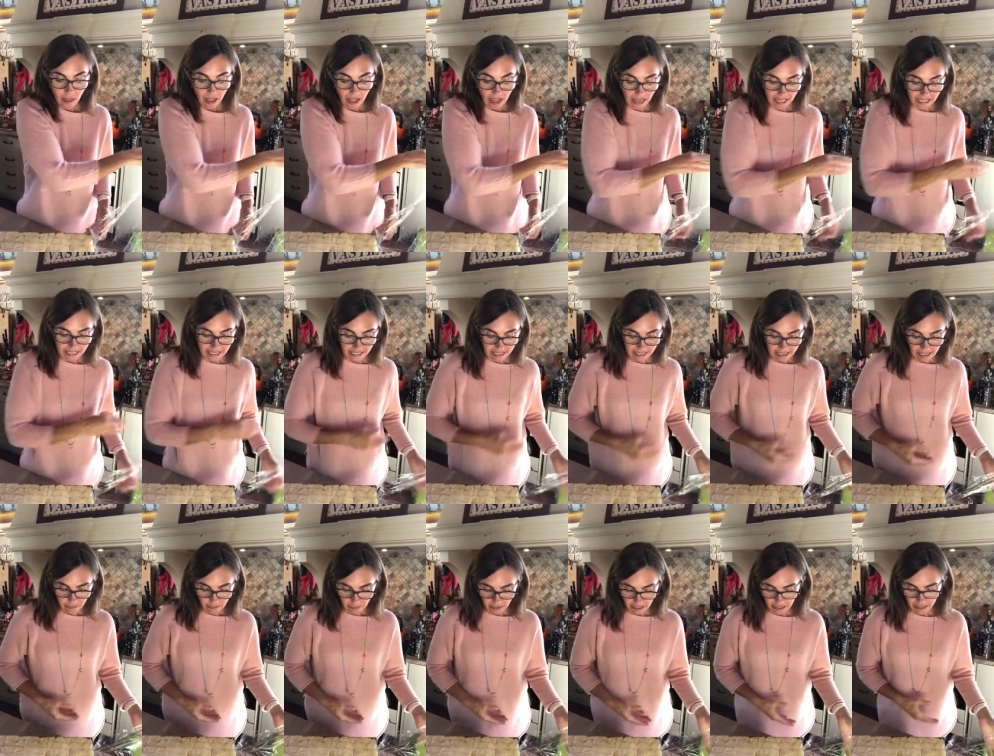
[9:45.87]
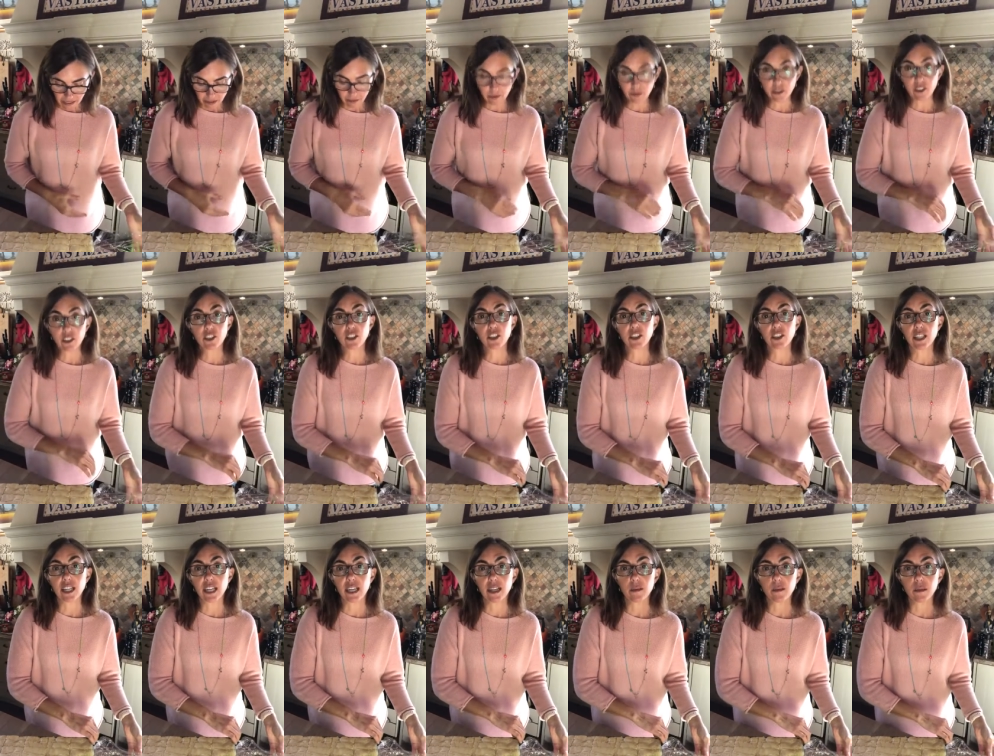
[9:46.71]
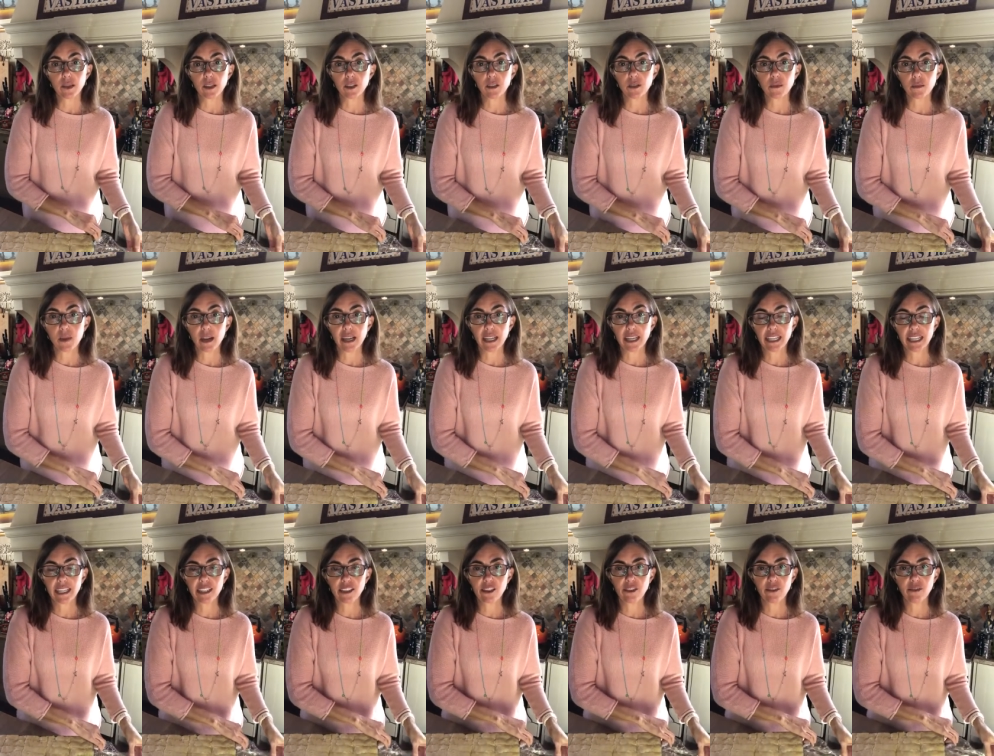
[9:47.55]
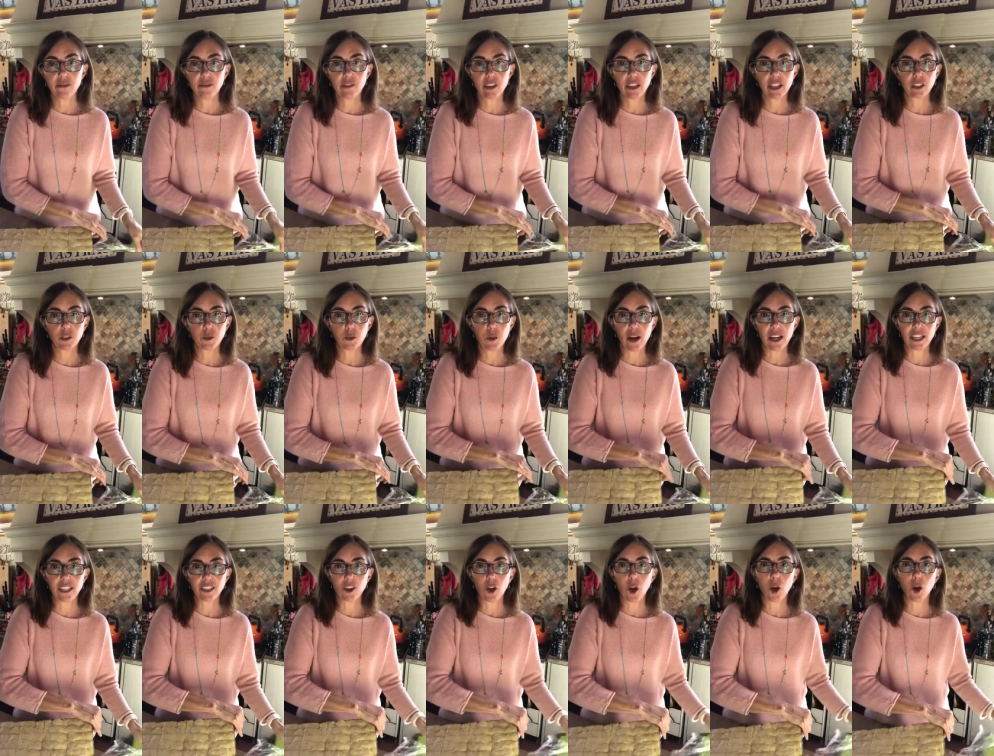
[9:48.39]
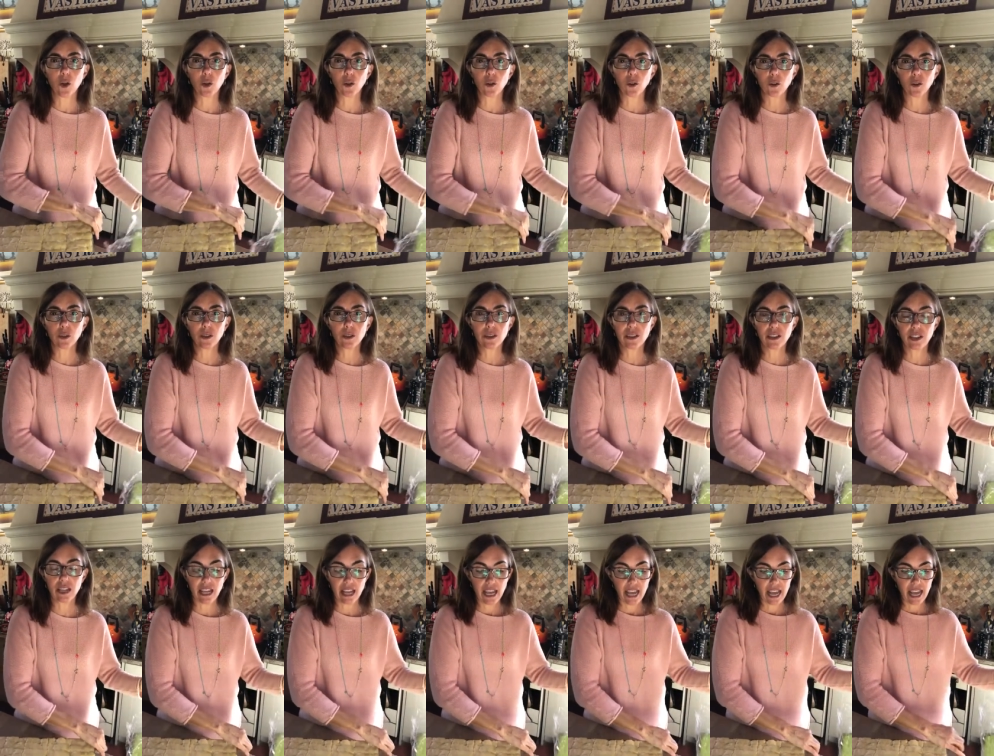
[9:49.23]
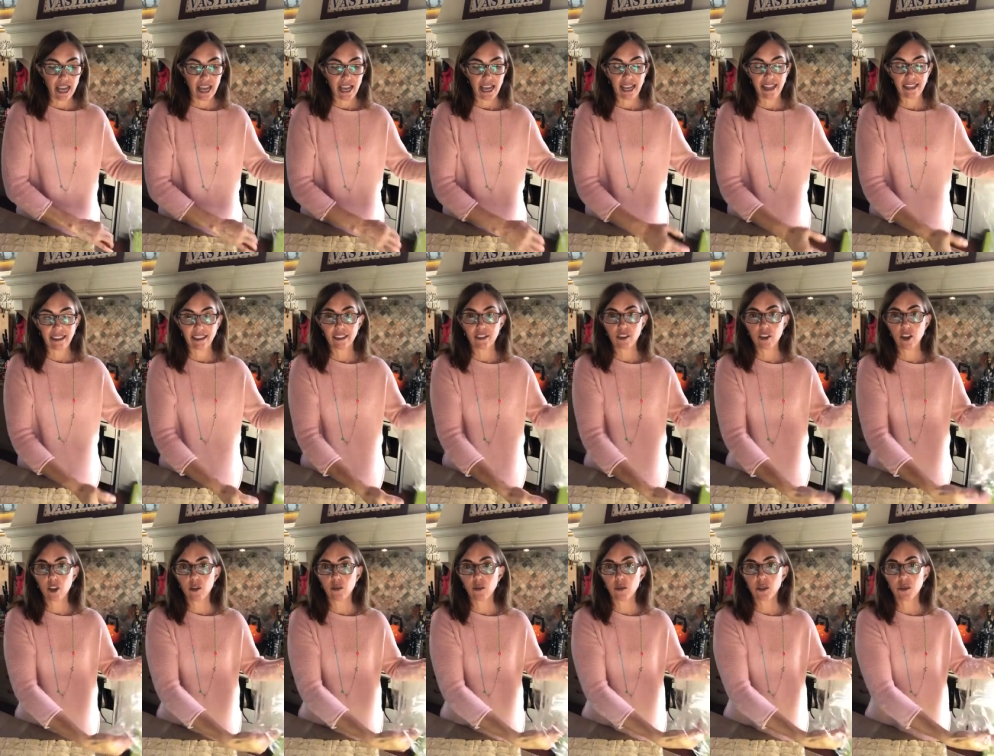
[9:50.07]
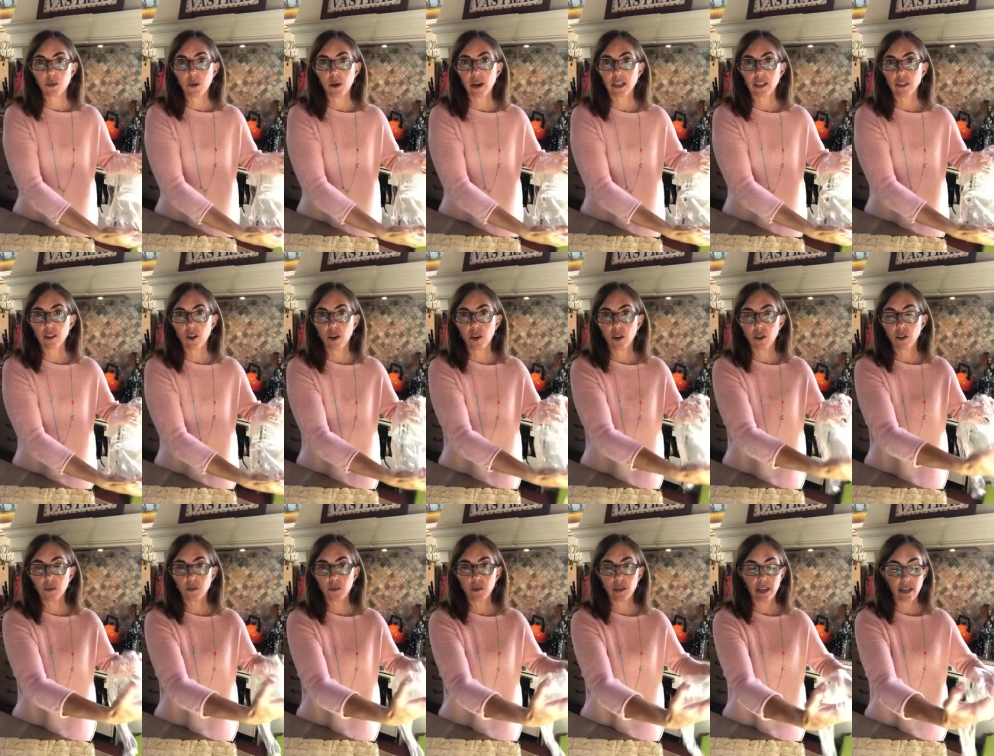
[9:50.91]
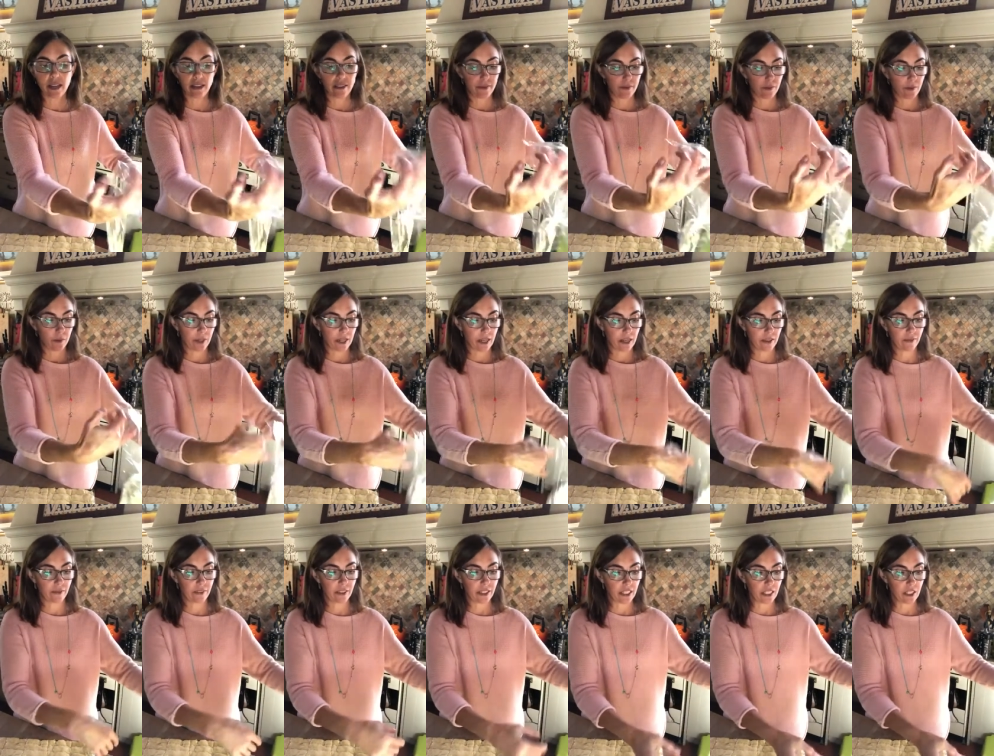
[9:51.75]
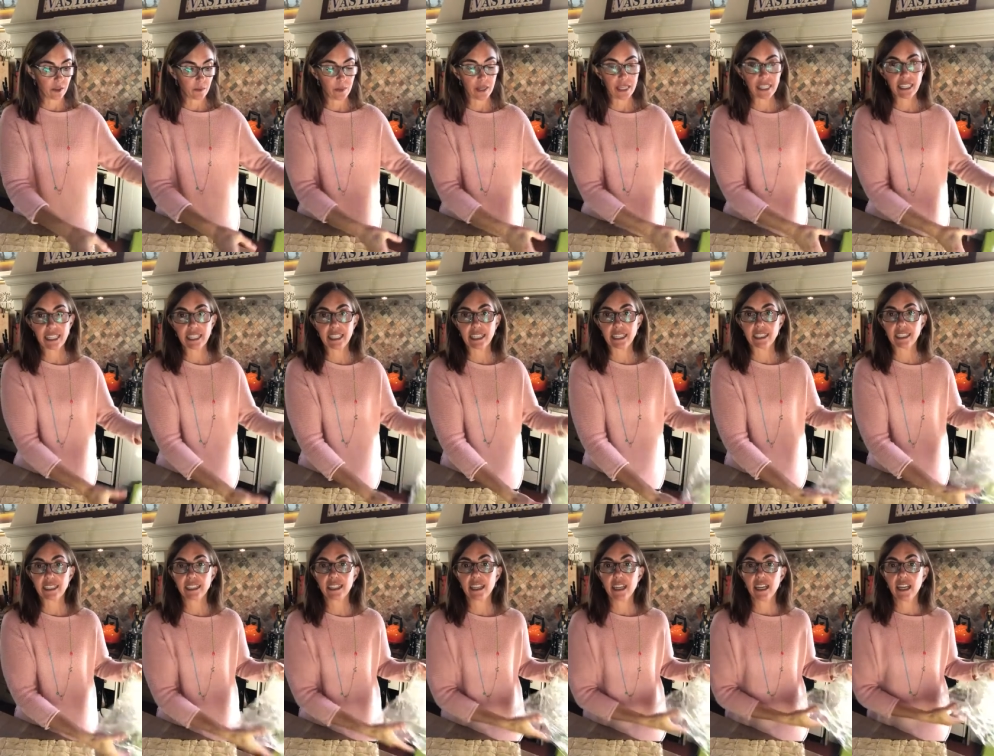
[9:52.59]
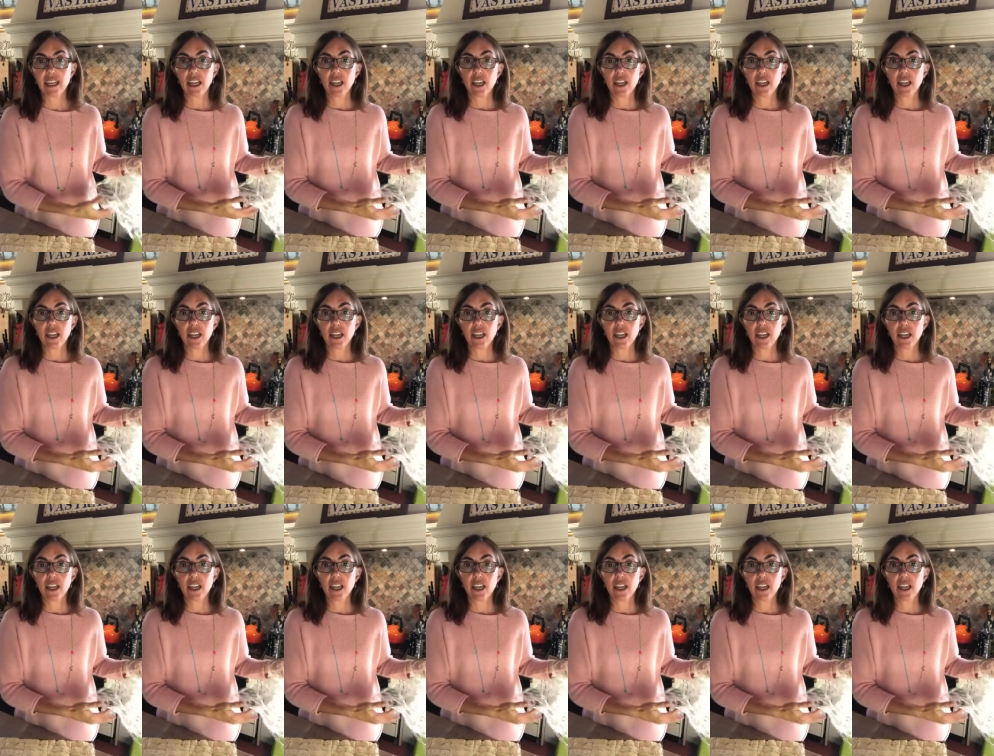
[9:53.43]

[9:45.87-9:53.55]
I did something different today because my kitchen felt quite cold and the dough was quite cold when I finished mixing it.